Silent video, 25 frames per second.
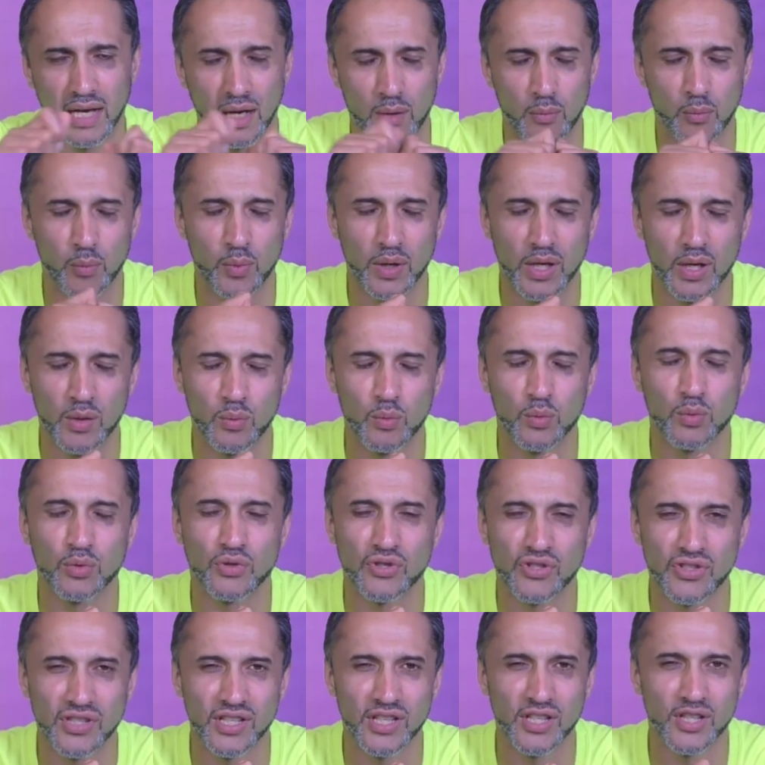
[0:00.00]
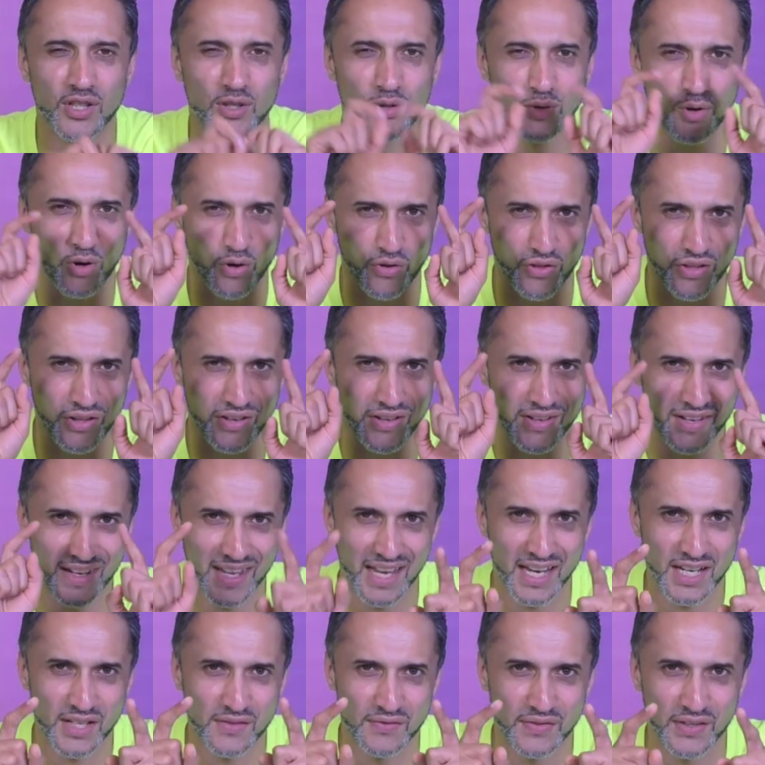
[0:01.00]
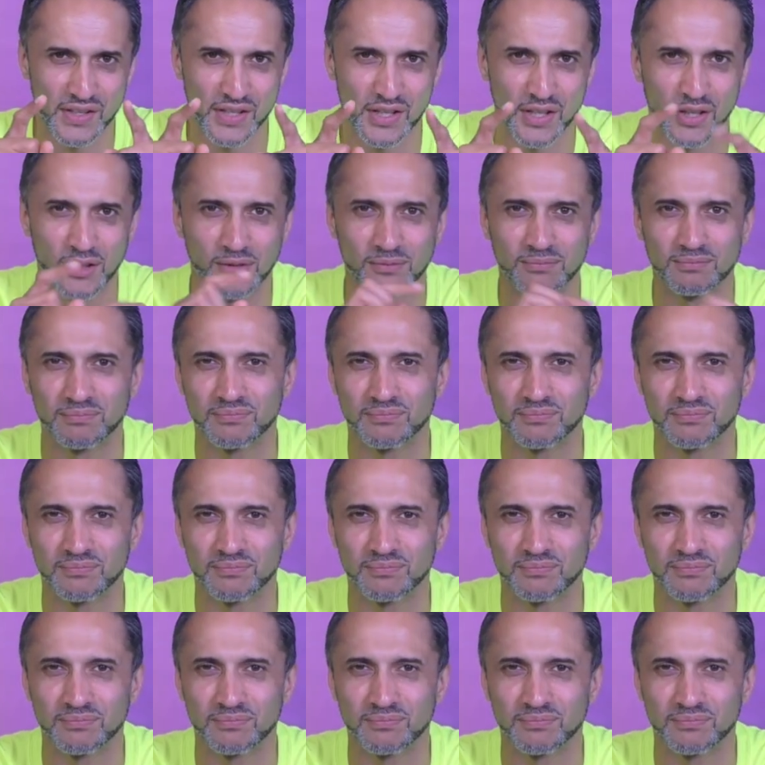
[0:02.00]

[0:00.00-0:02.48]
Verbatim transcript: and we will see you on the next video.